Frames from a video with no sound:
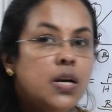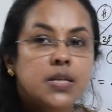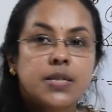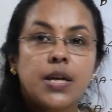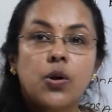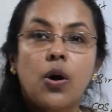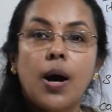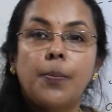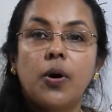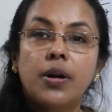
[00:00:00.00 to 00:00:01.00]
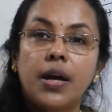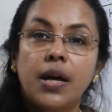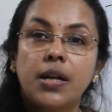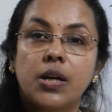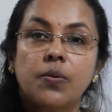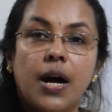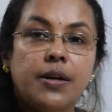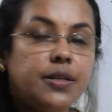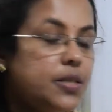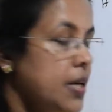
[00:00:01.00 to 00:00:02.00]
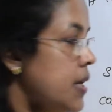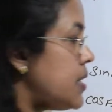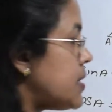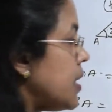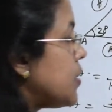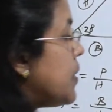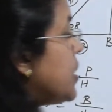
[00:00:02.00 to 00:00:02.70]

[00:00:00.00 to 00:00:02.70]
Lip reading: 0 upon any quantity is equal